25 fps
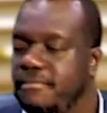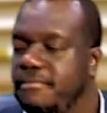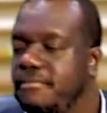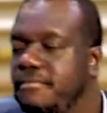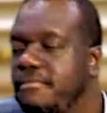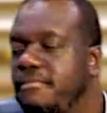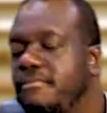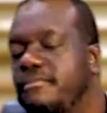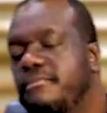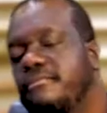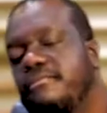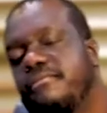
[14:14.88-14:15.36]

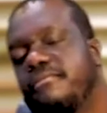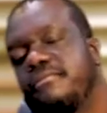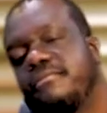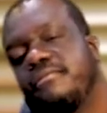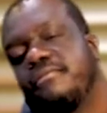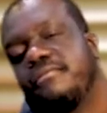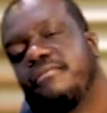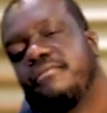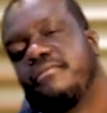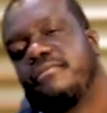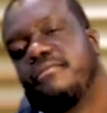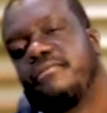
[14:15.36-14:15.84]

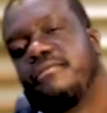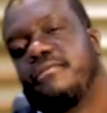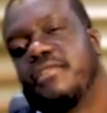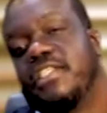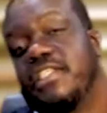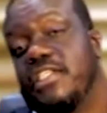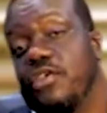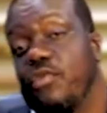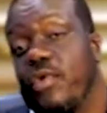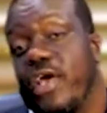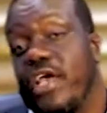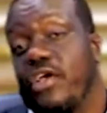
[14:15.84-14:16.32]
You
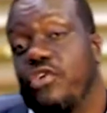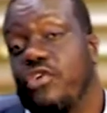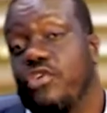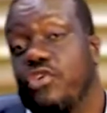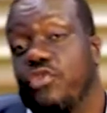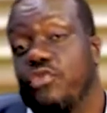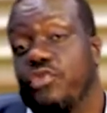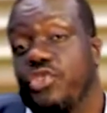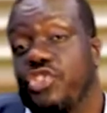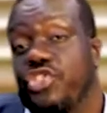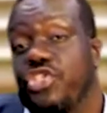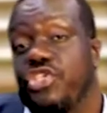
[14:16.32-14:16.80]
see why
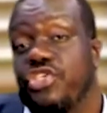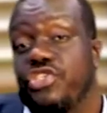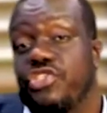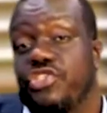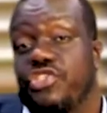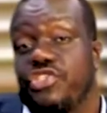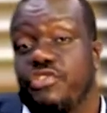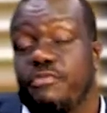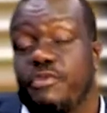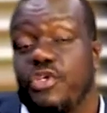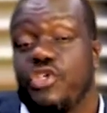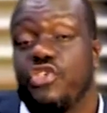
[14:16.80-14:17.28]
God will
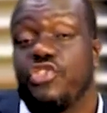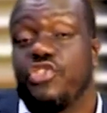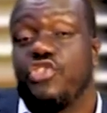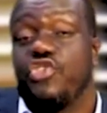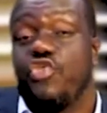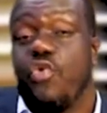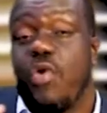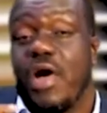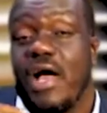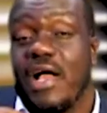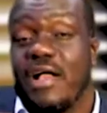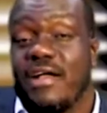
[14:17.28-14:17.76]
judge you? Because
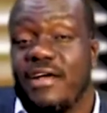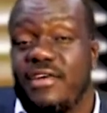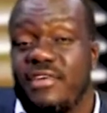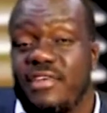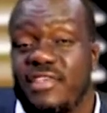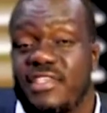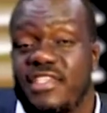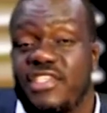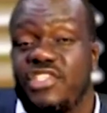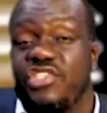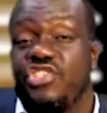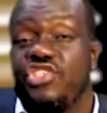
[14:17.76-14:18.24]
you are
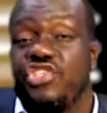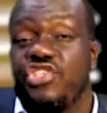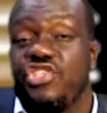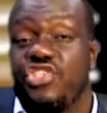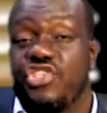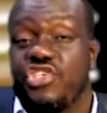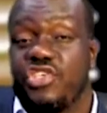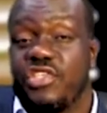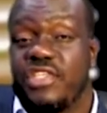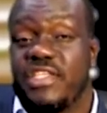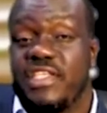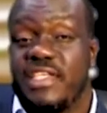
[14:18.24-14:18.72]
causing
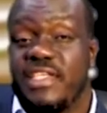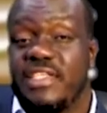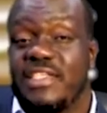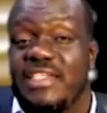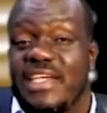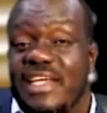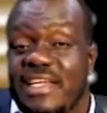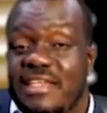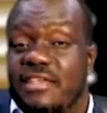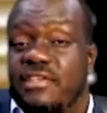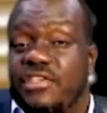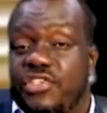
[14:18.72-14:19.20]
shortage
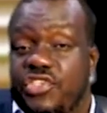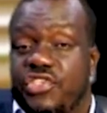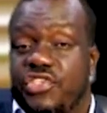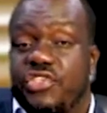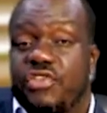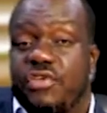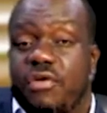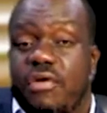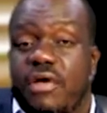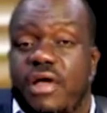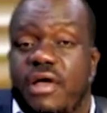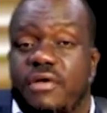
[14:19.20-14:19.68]
in the
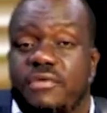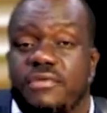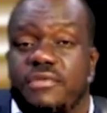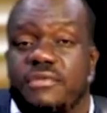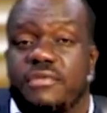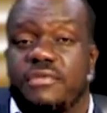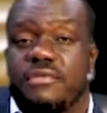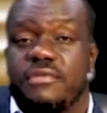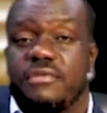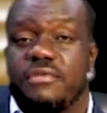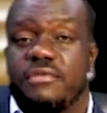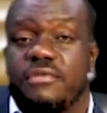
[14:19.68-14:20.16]
storehouse.